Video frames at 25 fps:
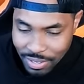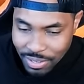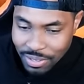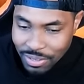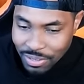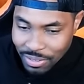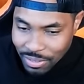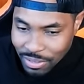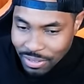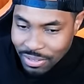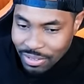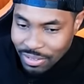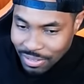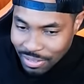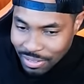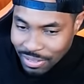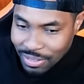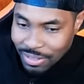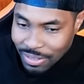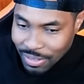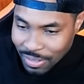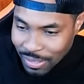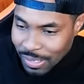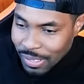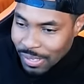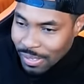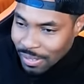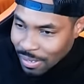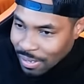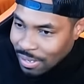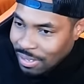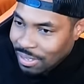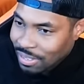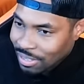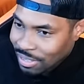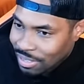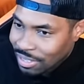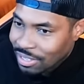Right. That
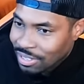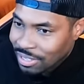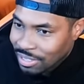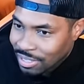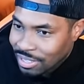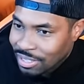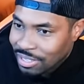part.